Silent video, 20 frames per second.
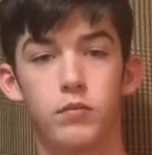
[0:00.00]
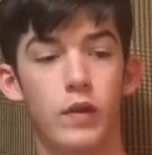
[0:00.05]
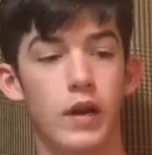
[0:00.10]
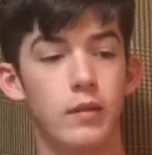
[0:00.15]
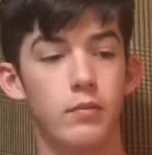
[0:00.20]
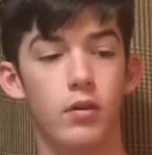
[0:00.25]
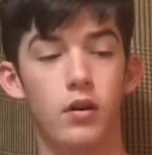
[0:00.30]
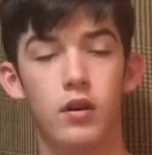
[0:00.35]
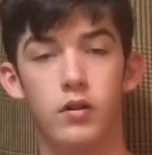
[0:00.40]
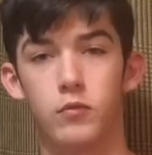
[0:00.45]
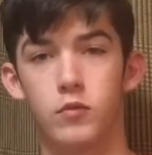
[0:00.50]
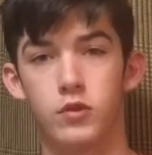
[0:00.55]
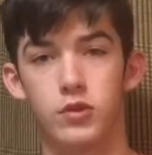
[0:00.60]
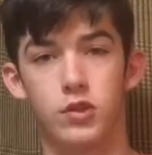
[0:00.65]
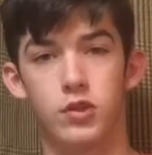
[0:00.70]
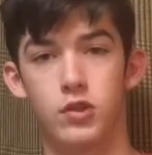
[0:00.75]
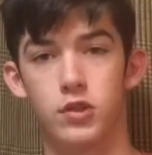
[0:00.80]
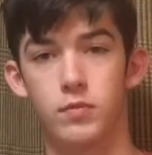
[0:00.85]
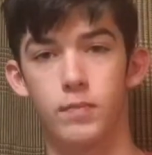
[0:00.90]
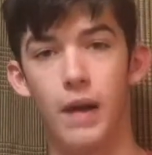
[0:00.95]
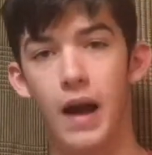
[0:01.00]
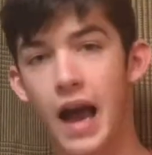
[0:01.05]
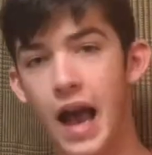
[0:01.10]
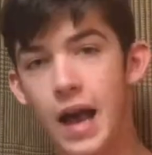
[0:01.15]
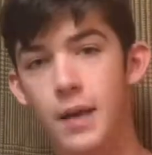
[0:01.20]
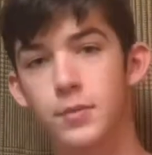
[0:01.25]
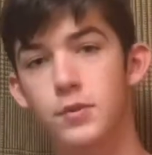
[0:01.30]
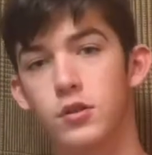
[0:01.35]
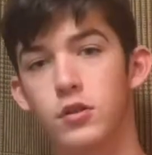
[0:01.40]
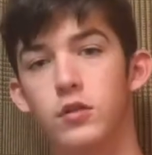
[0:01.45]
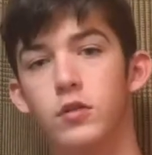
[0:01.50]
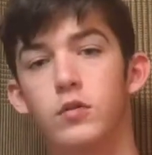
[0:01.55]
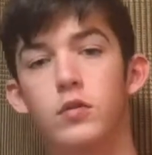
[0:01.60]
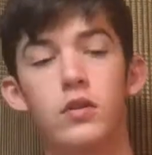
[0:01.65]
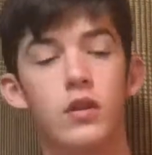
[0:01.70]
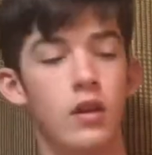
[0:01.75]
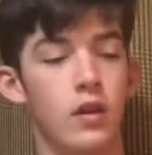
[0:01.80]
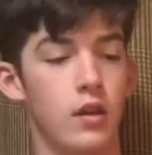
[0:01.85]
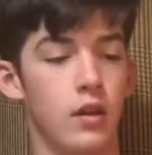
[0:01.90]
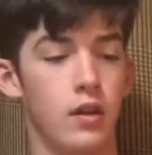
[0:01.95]
Red bug was just my absolute
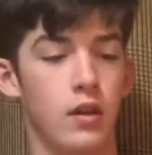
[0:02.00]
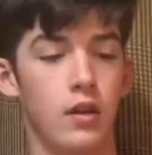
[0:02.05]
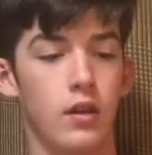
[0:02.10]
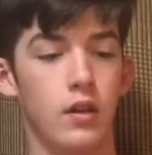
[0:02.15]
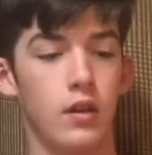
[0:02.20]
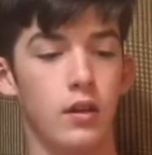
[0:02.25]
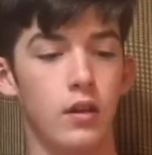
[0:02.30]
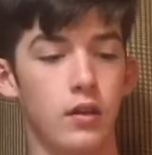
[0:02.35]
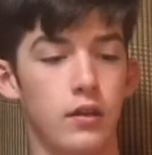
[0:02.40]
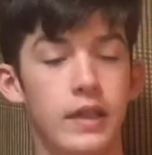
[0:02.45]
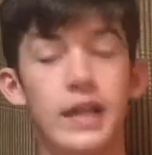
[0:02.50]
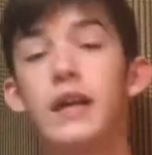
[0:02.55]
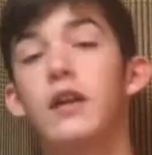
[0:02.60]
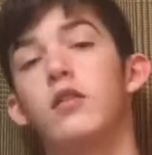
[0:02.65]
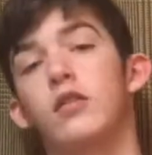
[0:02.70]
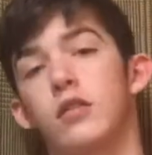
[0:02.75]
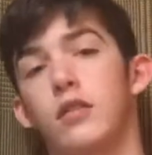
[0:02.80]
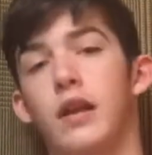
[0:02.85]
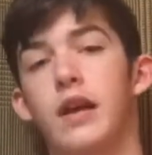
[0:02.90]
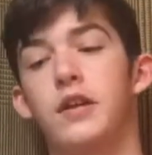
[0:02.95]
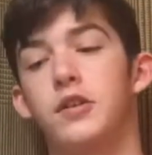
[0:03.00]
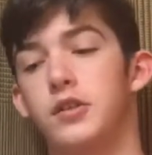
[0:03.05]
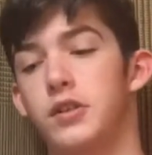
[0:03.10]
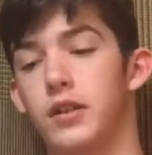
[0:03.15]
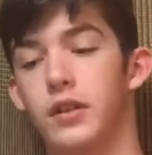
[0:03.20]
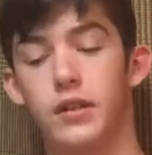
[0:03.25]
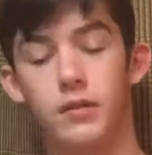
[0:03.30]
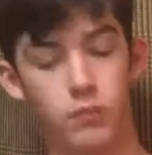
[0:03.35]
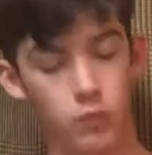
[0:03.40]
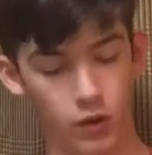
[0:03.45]
killer last year. It